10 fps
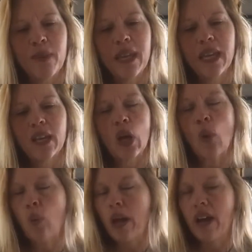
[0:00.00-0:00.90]
Being
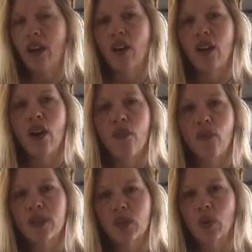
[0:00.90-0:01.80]
aware
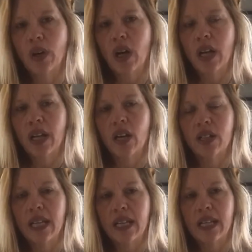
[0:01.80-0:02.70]
of what's going on in
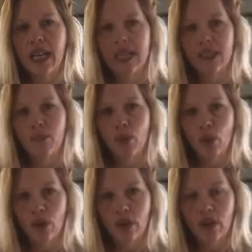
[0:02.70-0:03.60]
our day-to-day is
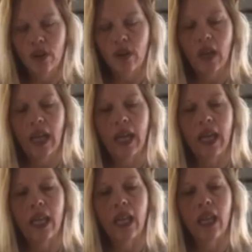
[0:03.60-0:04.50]
important,
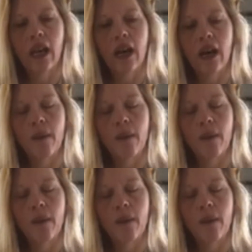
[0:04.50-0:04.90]
and